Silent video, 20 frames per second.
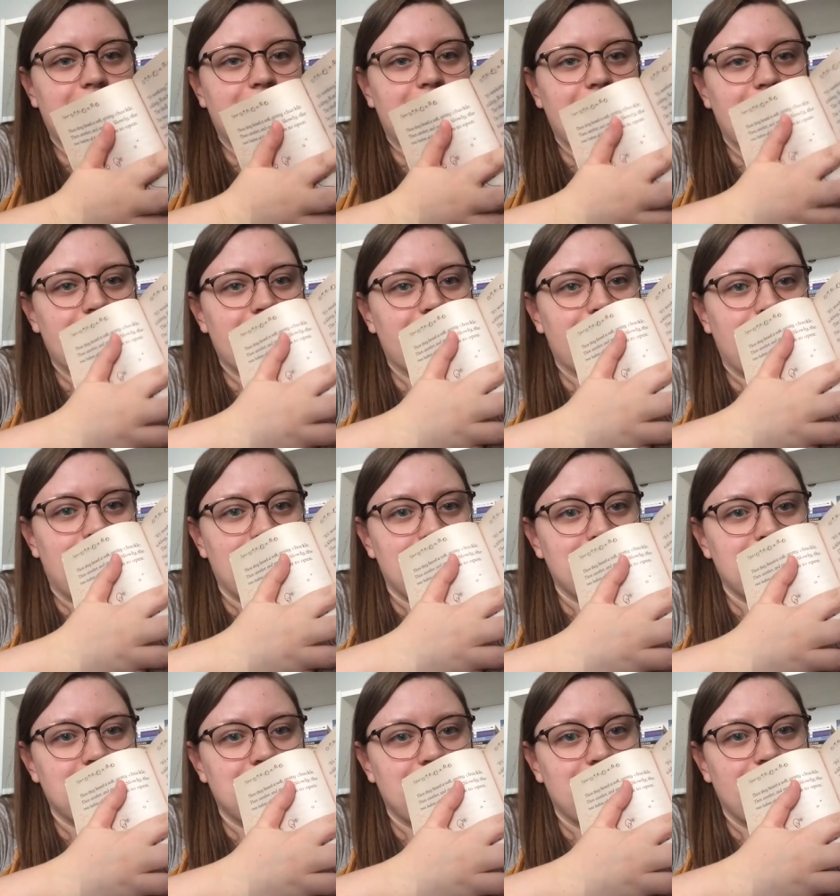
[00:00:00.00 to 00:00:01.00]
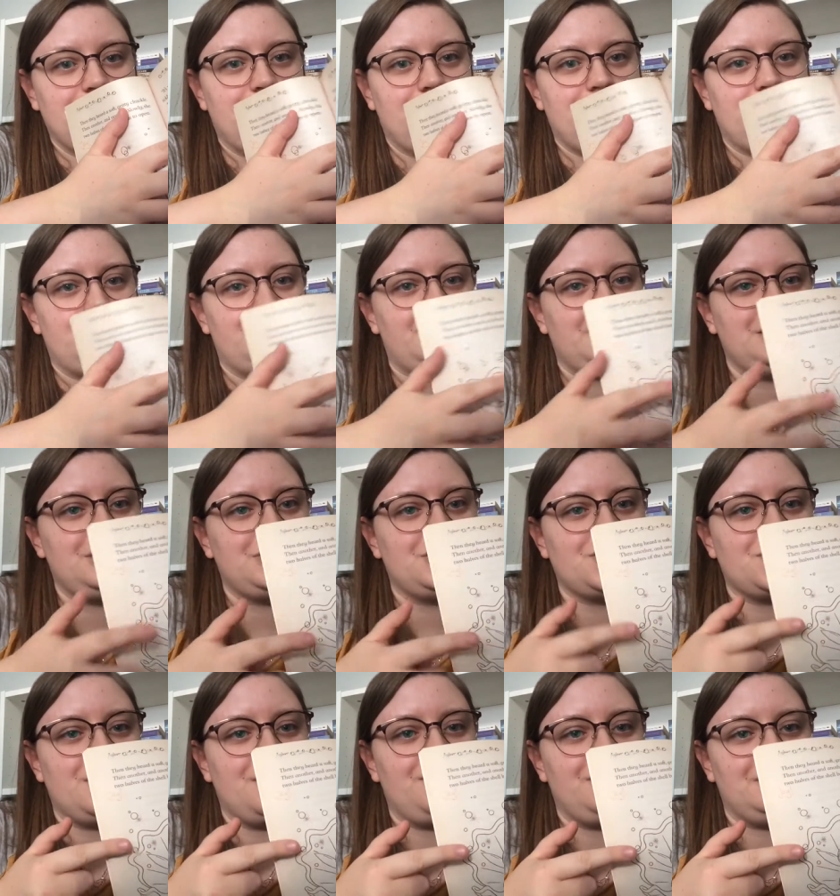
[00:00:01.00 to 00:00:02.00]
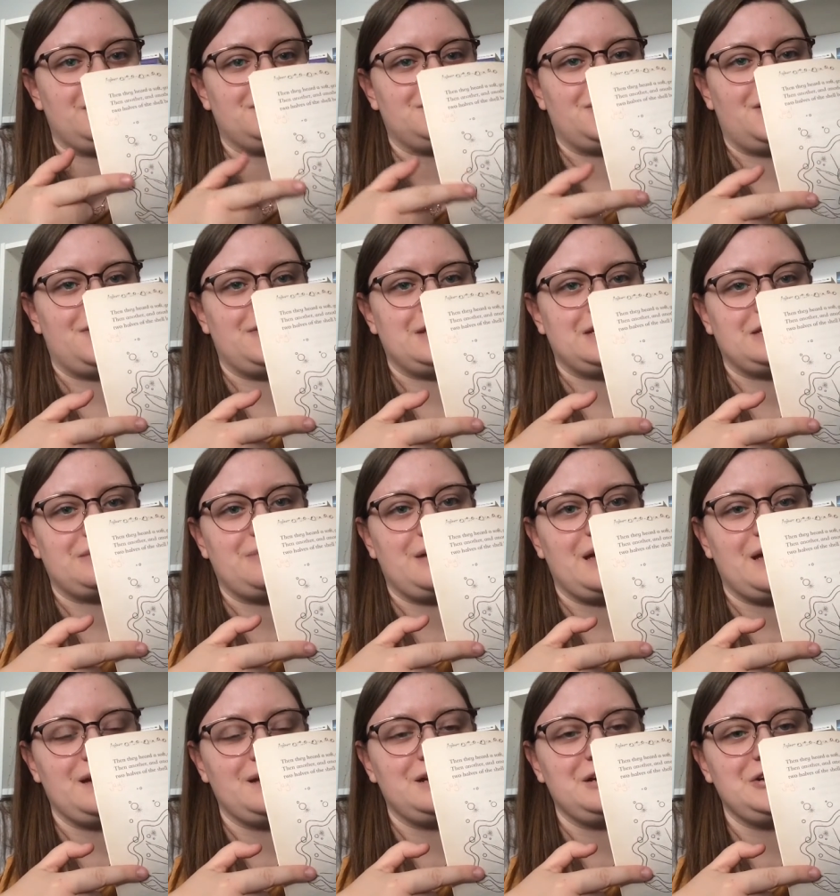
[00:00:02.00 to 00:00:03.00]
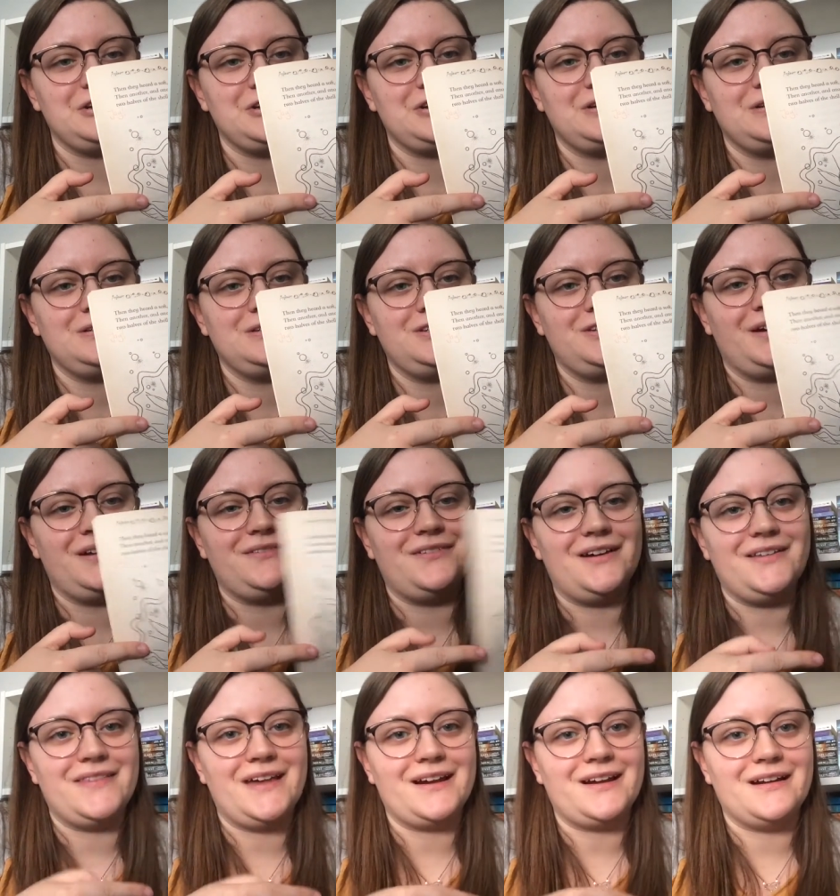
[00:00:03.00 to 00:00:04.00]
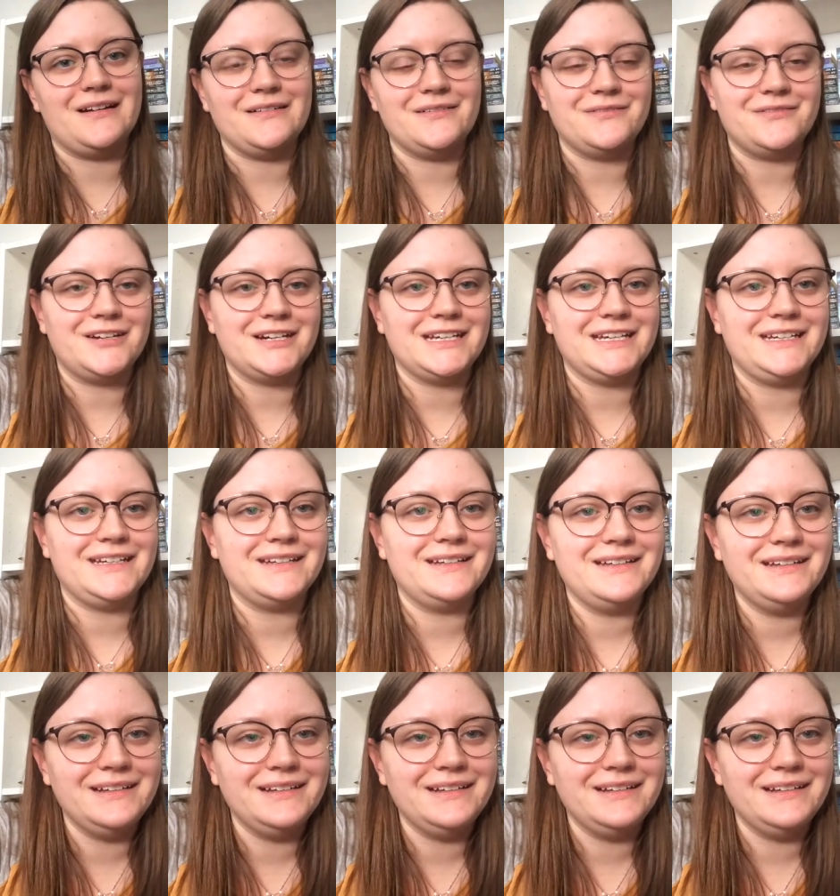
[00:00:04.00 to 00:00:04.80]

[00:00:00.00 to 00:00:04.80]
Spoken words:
this page, but the picture of it is on this page. So I find that kind of funny.